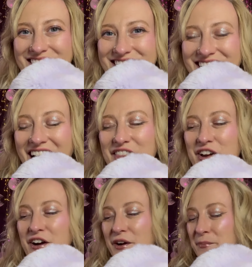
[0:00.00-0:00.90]

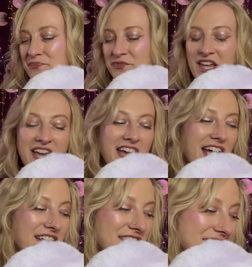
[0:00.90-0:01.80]
together.
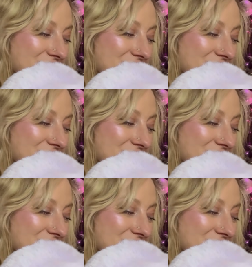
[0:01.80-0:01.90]
In this